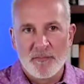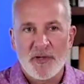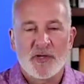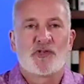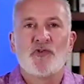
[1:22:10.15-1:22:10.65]

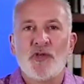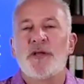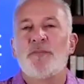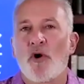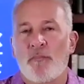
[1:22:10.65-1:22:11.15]
because you
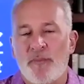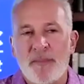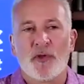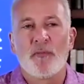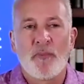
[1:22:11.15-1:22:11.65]
need more
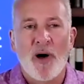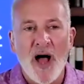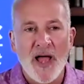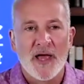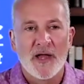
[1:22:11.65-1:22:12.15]
people to
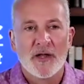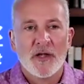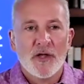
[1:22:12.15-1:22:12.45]
buy it.